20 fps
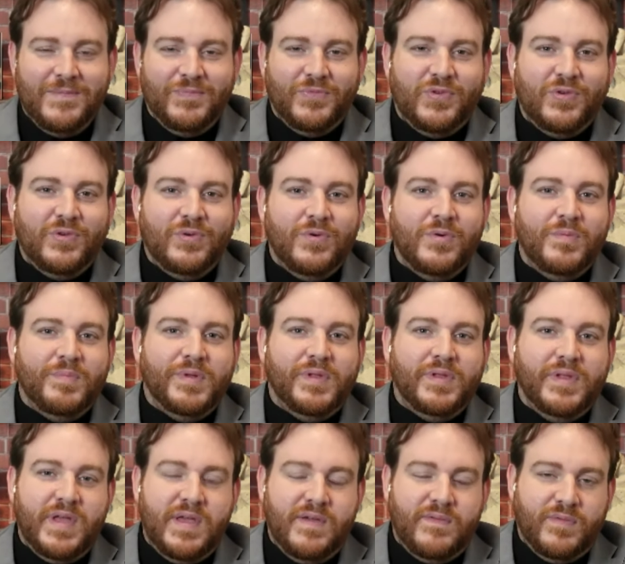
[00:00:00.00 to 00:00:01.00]
to
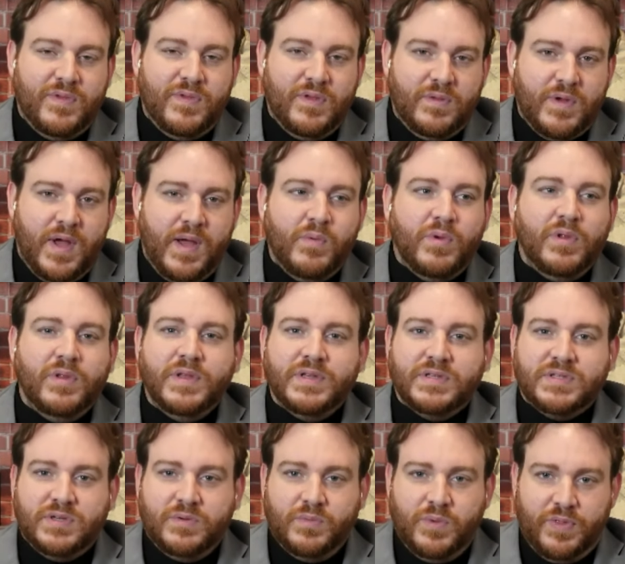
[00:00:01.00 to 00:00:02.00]
believe that I will
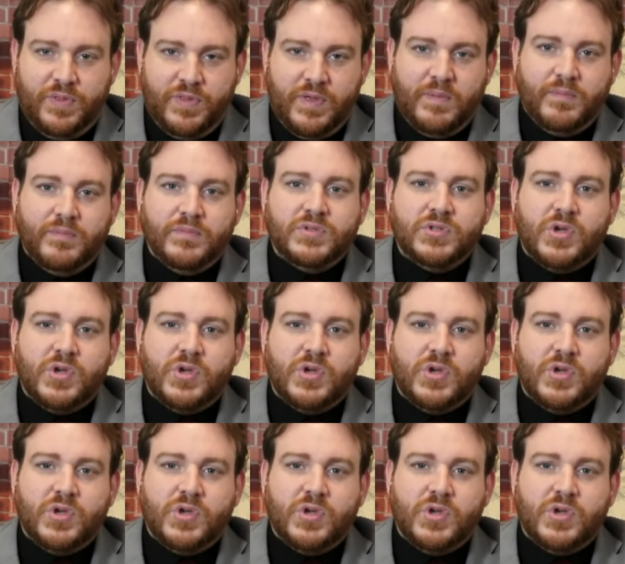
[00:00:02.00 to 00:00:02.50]
listen with them,